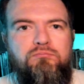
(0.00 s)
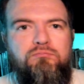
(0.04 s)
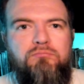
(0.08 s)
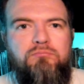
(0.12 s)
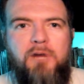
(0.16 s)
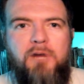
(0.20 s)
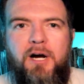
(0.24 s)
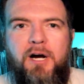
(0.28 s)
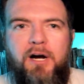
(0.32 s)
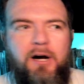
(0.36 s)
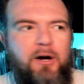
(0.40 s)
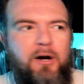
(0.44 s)

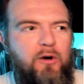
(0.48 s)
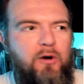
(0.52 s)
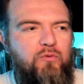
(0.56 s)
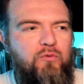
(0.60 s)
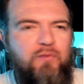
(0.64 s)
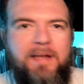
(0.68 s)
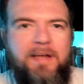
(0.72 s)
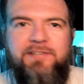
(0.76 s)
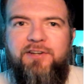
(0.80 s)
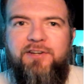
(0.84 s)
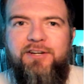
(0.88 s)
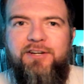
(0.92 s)

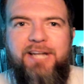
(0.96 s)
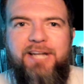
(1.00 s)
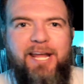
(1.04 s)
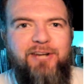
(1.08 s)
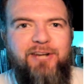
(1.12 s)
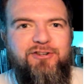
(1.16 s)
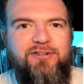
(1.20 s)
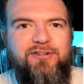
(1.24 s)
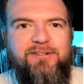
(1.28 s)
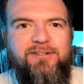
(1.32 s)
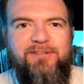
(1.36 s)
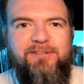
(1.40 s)

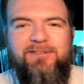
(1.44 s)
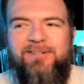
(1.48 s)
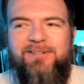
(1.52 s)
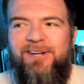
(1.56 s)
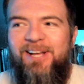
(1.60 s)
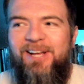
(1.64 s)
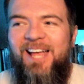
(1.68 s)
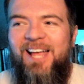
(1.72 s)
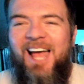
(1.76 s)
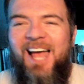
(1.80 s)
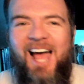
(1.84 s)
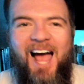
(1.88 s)
resignation.
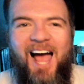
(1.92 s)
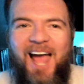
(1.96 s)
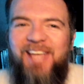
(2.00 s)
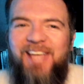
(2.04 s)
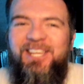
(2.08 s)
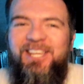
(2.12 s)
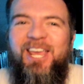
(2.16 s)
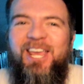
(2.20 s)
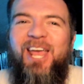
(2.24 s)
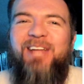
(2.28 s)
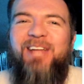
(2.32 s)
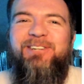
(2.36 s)
I
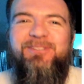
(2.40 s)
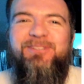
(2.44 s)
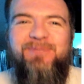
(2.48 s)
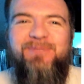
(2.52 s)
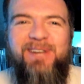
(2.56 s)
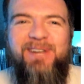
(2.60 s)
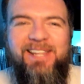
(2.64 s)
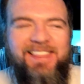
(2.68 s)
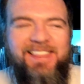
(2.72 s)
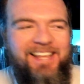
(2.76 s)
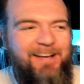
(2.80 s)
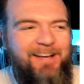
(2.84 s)
can't do
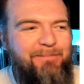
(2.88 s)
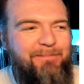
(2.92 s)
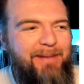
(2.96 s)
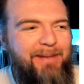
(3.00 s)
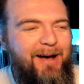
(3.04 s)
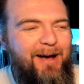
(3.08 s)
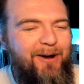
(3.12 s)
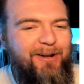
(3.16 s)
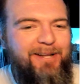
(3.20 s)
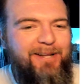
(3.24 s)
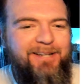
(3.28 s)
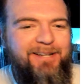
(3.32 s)
anything
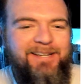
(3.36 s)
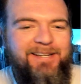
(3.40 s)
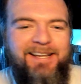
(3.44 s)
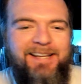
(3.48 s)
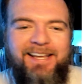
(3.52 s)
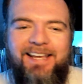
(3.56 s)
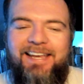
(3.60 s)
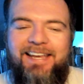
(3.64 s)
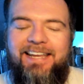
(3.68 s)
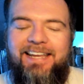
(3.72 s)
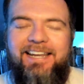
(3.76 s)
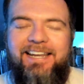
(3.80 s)
about it.
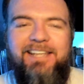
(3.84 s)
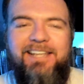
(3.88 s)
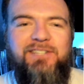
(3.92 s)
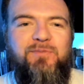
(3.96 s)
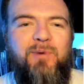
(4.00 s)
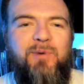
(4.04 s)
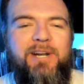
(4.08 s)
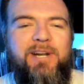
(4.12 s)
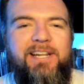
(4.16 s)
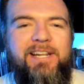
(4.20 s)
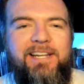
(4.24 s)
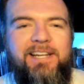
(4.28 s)
It is
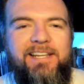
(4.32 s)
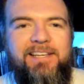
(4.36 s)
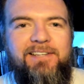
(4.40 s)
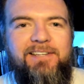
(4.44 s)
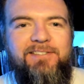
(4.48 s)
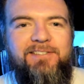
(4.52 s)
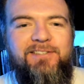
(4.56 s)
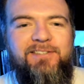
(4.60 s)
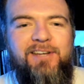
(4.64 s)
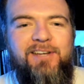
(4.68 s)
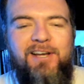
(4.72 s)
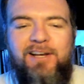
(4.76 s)
what it
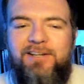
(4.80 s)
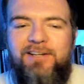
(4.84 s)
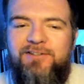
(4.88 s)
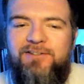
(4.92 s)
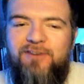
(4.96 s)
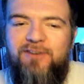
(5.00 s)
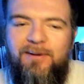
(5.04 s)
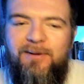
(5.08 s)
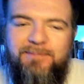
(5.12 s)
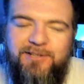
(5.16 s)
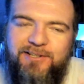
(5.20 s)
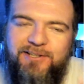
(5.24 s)
is,
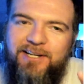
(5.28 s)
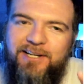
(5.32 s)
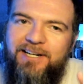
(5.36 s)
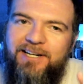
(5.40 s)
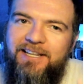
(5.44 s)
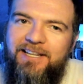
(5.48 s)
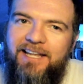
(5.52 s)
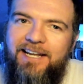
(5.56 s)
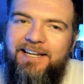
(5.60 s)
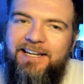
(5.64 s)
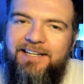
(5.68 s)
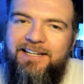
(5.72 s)
so I'm just gonna
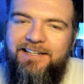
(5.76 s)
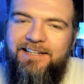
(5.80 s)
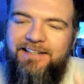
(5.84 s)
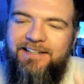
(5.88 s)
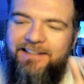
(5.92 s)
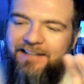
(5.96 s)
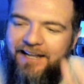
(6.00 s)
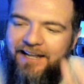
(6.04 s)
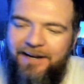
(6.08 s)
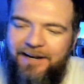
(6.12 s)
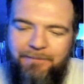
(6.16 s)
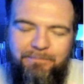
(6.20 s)
let
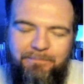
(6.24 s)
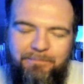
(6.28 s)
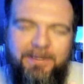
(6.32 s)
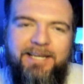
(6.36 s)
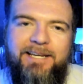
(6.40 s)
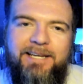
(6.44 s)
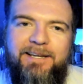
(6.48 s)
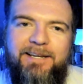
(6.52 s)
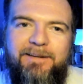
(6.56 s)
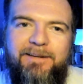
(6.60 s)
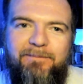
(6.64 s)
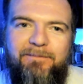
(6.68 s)
it
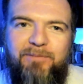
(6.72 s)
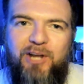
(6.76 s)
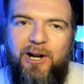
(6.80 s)
be.